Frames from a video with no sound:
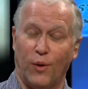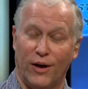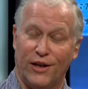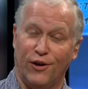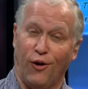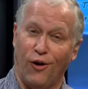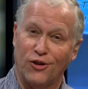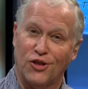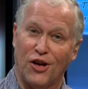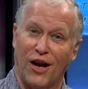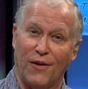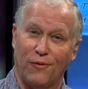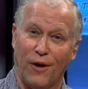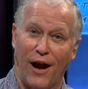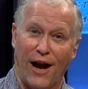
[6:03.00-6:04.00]
why you also
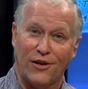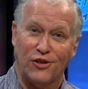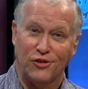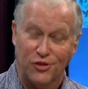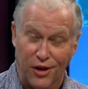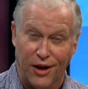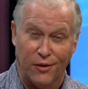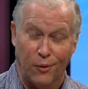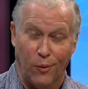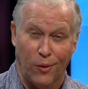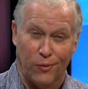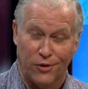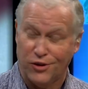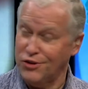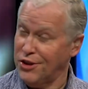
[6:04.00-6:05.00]
have reactions like the one
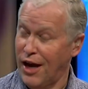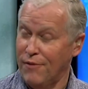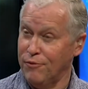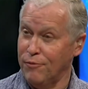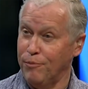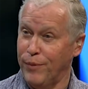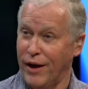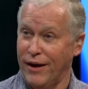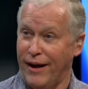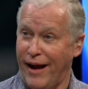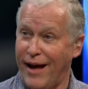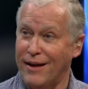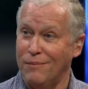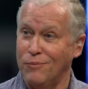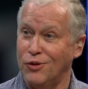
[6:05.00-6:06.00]
we just from Ben
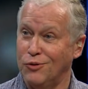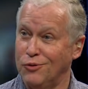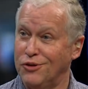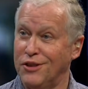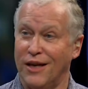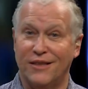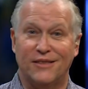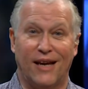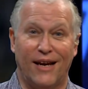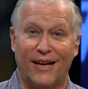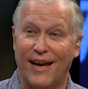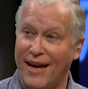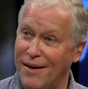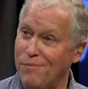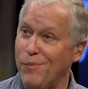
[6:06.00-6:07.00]
Adams, who says, I
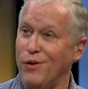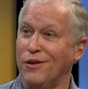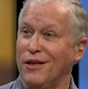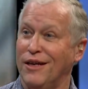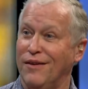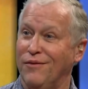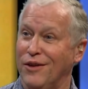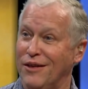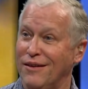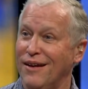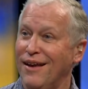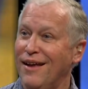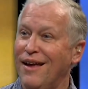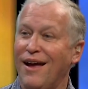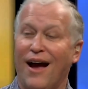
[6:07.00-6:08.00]
can't believe it,
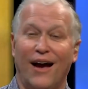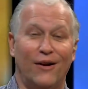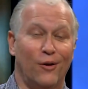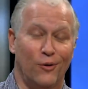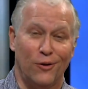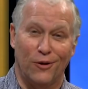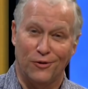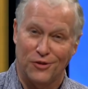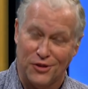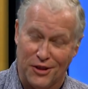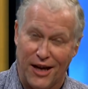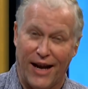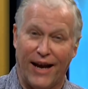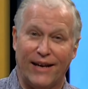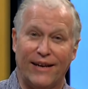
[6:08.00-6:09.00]
I don't
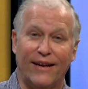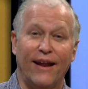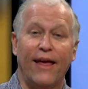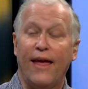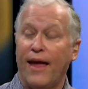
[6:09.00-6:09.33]
understand it.